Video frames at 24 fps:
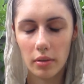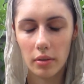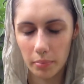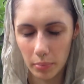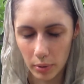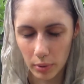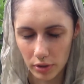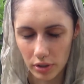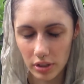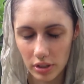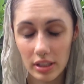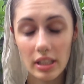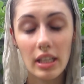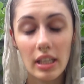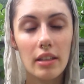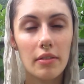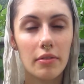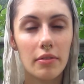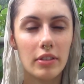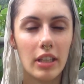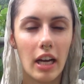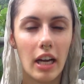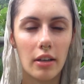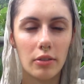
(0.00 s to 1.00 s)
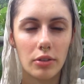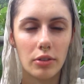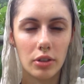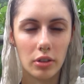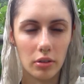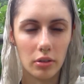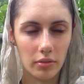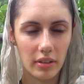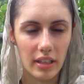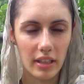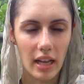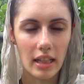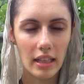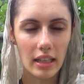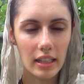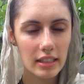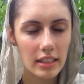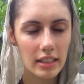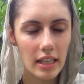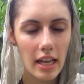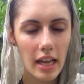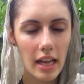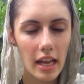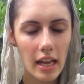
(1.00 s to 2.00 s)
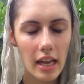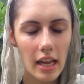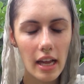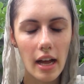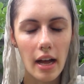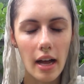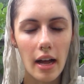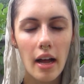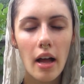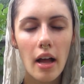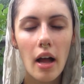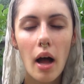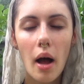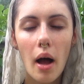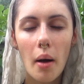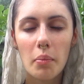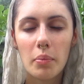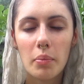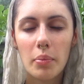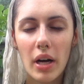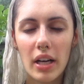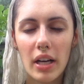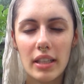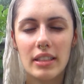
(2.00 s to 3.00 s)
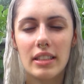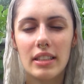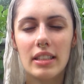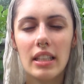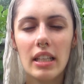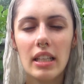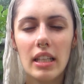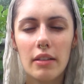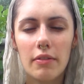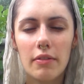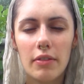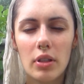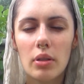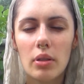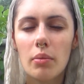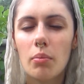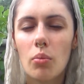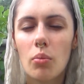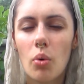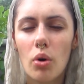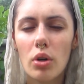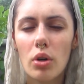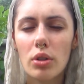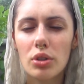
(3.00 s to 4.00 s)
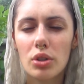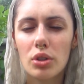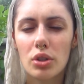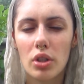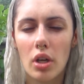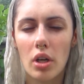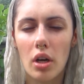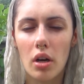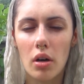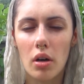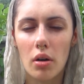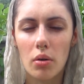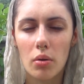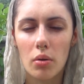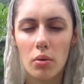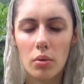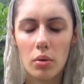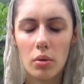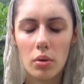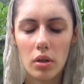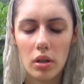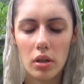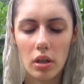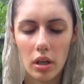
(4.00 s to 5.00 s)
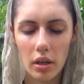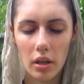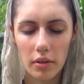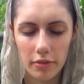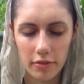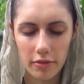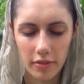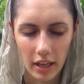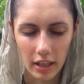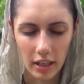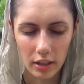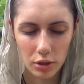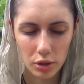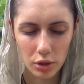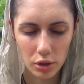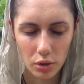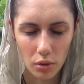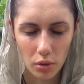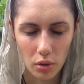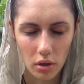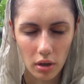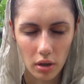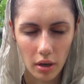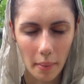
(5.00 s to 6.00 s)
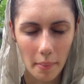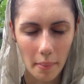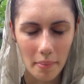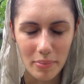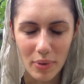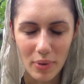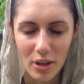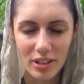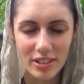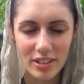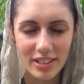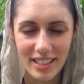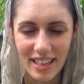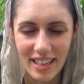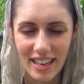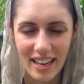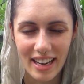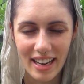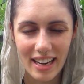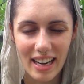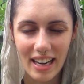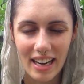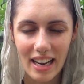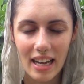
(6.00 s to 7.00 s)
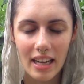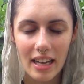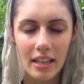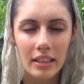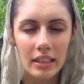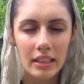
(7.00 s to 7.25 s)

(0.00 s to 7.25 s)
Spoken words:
perceived outer reality, but even more so affect your body.